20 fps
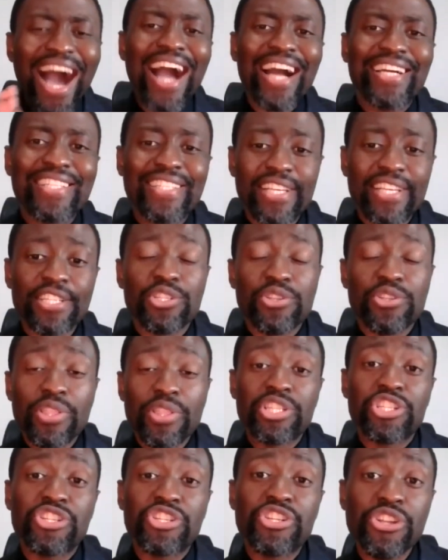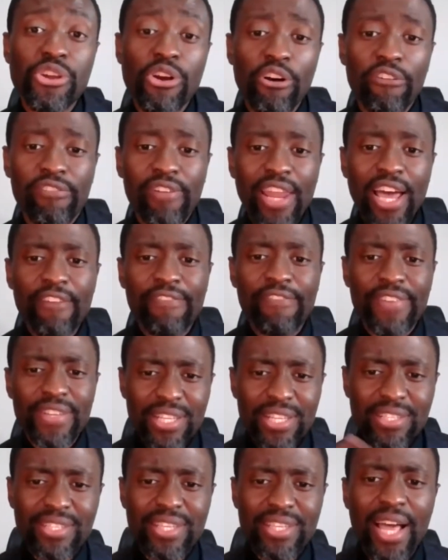access to the tree of life as
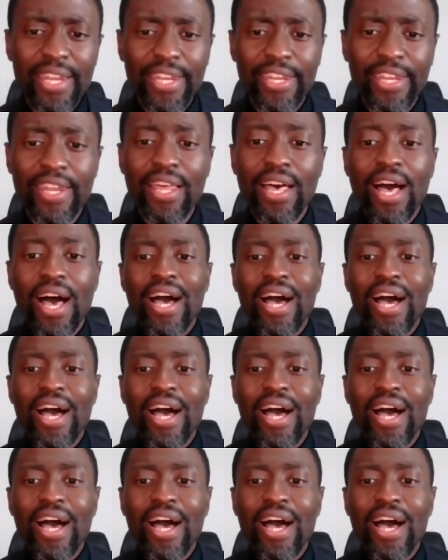a son.